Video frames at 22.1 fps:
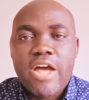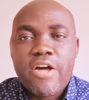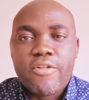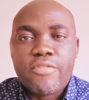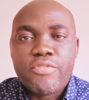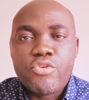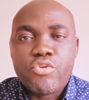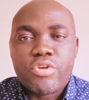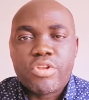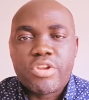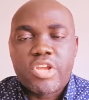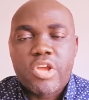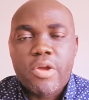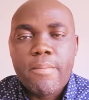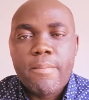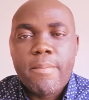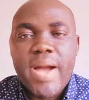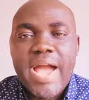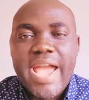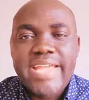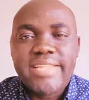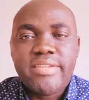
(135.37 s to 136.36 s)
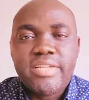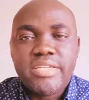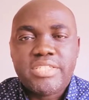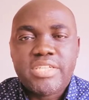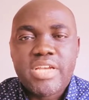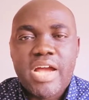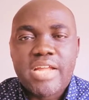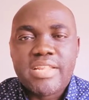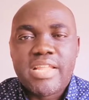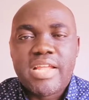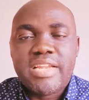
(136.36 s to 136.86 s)
Now, you can combine
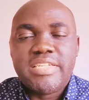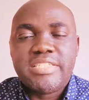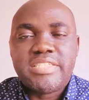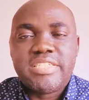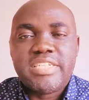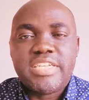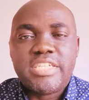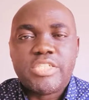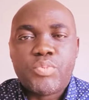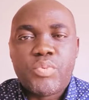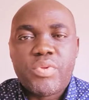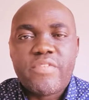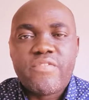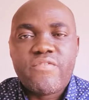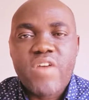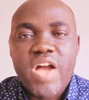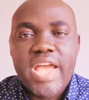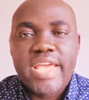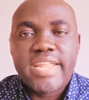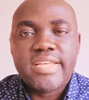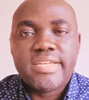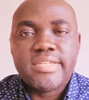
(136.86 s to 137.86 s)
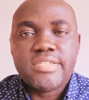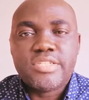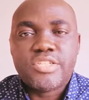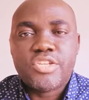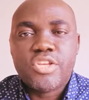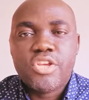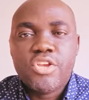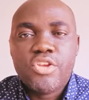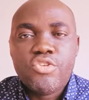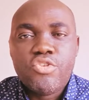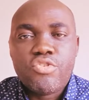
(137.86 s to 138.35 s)
data analytics with
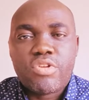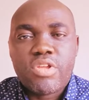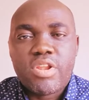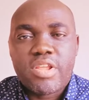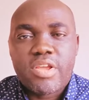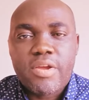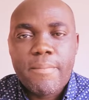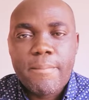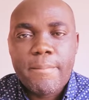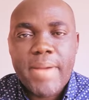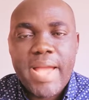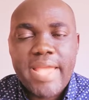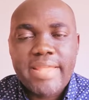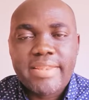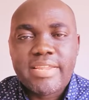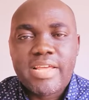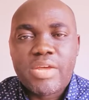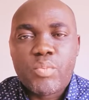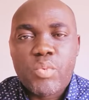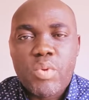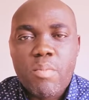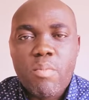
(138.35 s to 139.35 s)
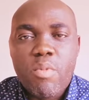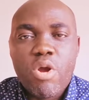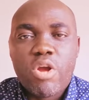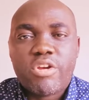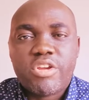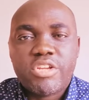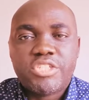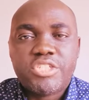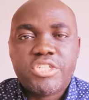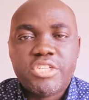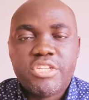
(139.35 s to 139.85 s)
finance, you can combine that with
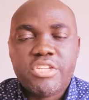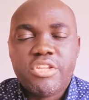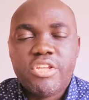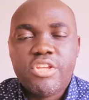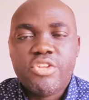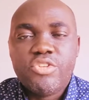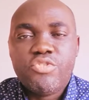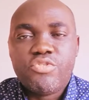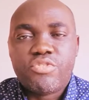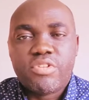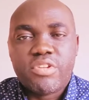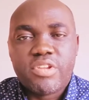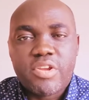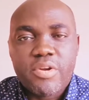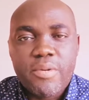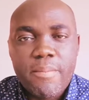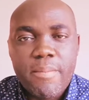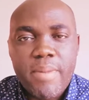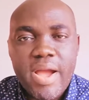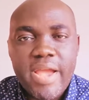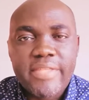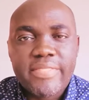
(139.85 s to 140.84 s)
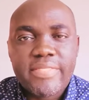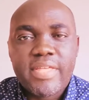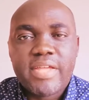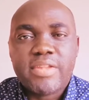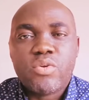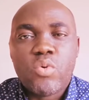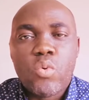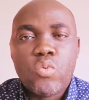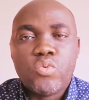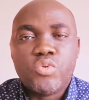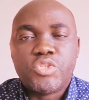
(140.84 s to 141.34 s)
marketing, you can combine
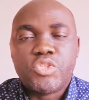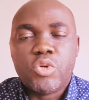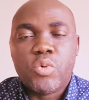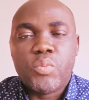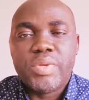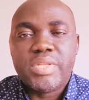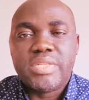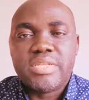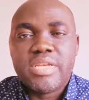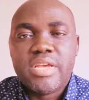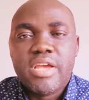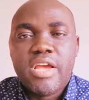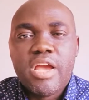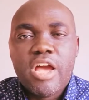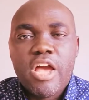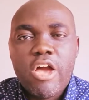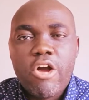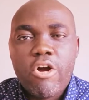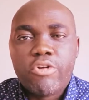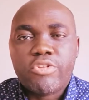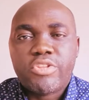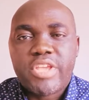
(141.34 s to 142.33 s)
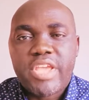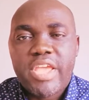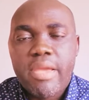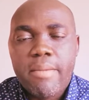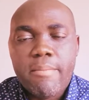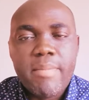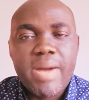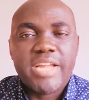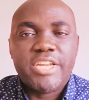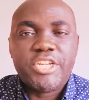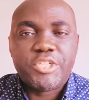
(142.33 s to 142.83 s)
that also with
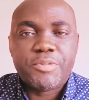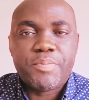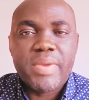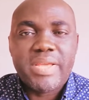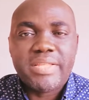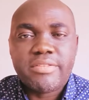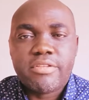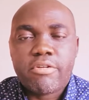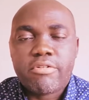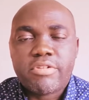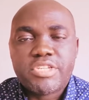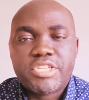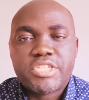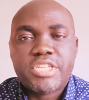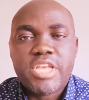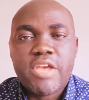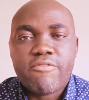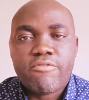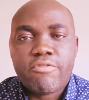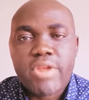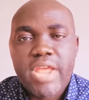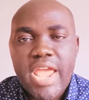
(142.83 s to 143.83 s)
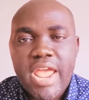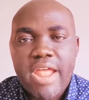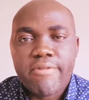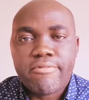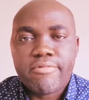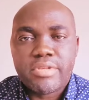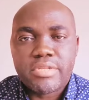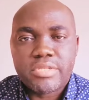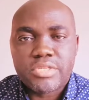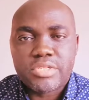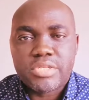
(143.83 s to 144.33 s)
healthcare management. There are several
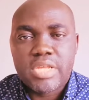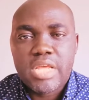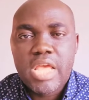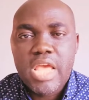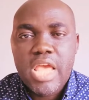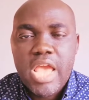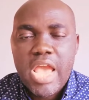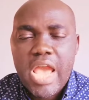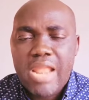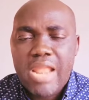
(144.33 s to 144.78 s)
areas,